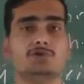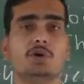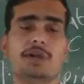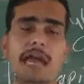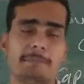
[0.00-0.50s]

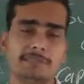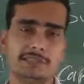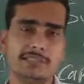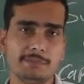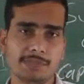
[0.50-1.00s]
So
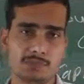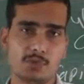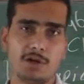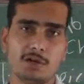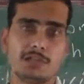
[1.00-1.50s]
capacity means
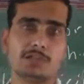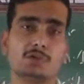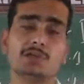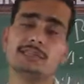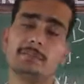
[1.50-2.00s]
what, or the
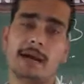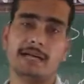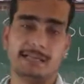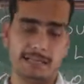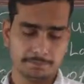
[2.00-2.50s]
who is the
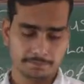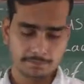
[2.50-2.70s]
party.